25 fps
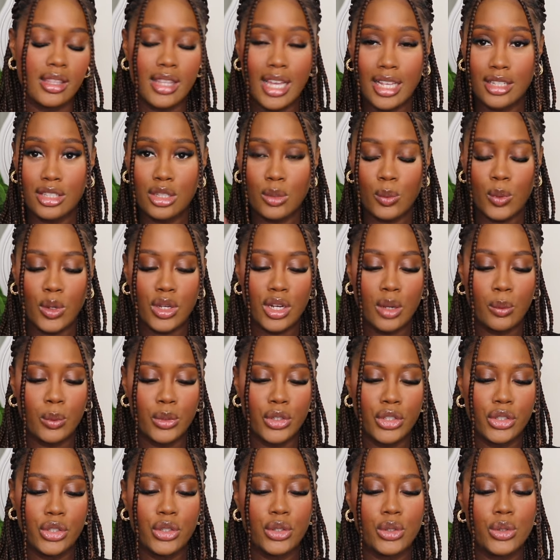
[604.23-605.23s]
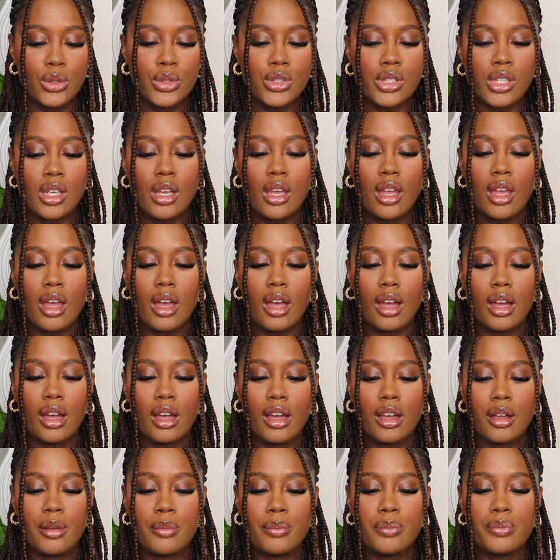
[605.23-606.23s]
That's the word I want to use.
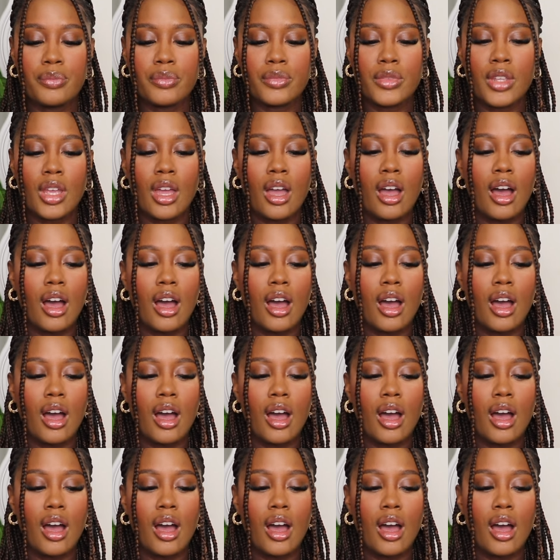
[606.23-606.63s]
Um,